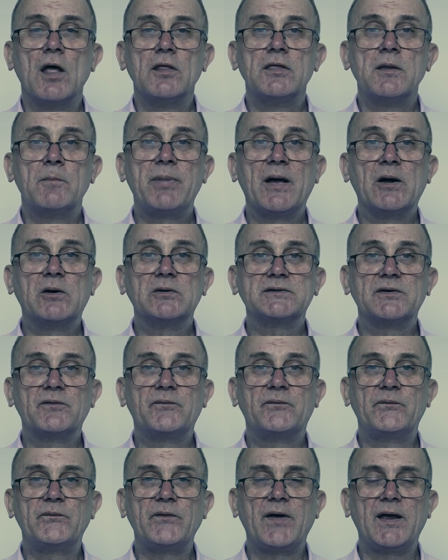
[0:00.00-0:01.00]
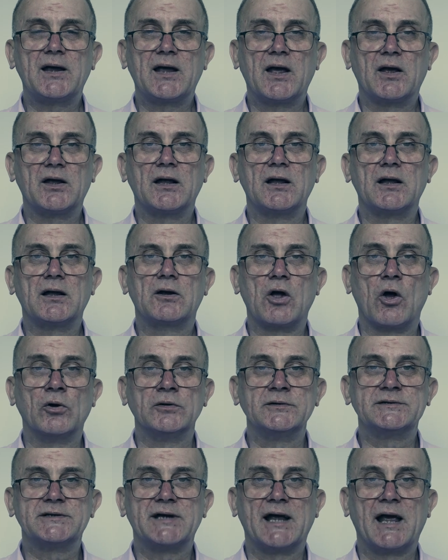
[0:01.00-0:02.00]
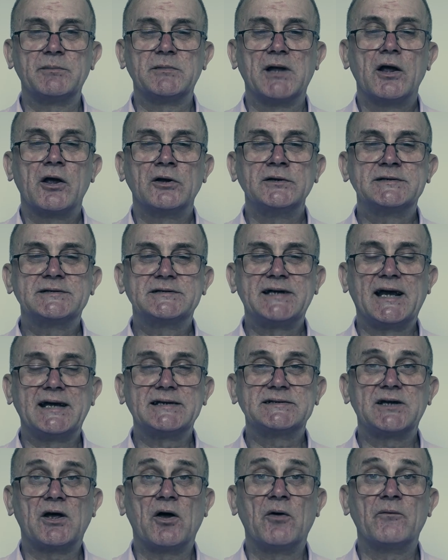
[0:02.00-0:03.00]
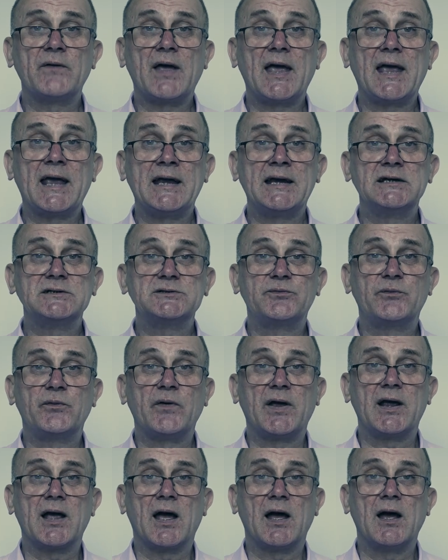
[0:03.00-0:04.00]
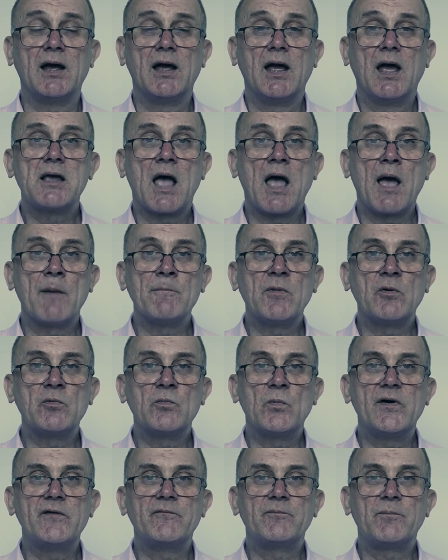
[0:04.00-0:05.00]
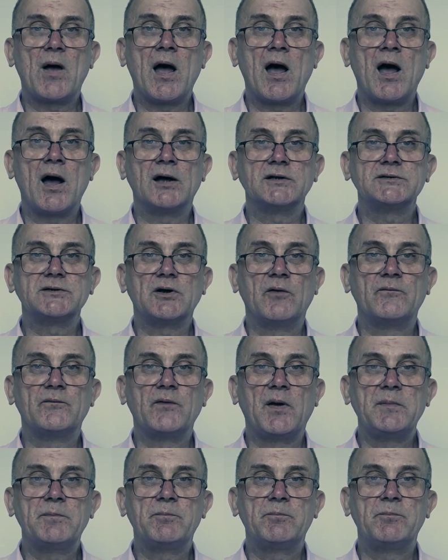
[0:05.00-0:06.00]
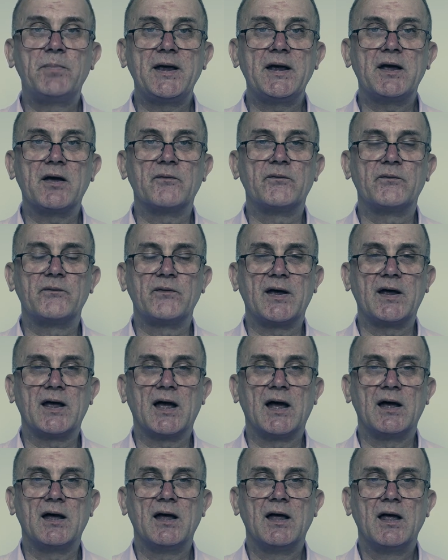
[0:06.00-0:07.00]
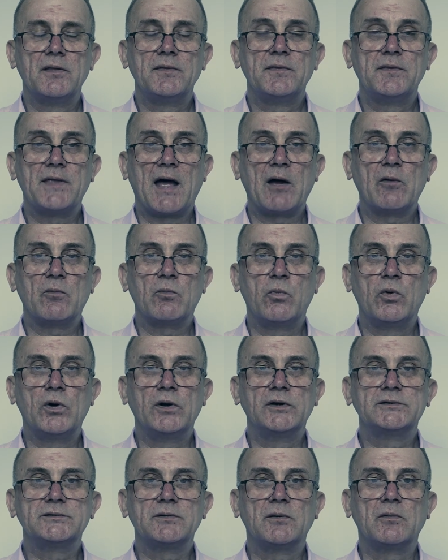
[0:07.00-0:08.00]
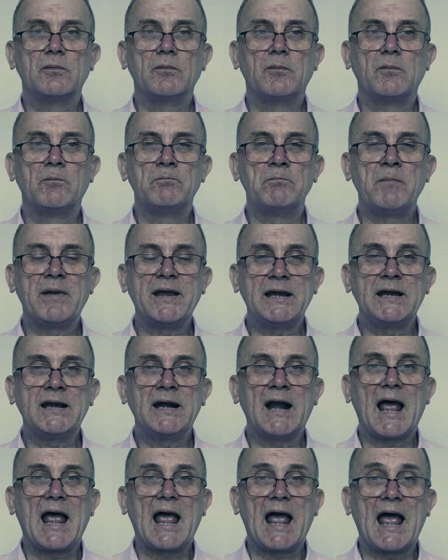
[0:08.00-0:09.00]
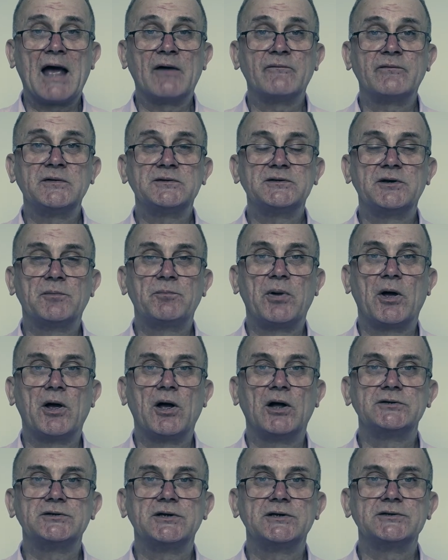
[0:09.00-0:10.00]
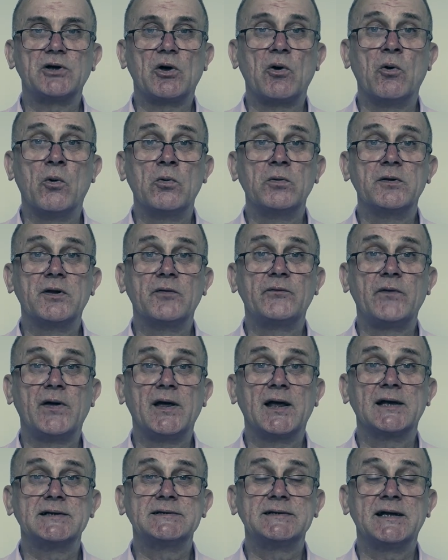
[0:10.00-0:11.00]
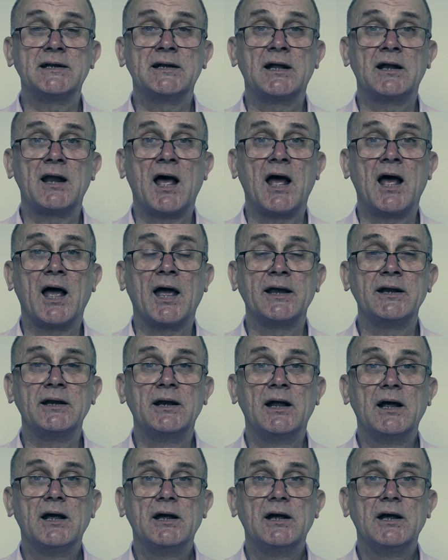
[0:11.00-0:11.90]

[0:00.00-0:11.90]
The Build-A-Figure concept consists of each figure coming with part of a bigger figure that would mean having to purchase all the figures in the line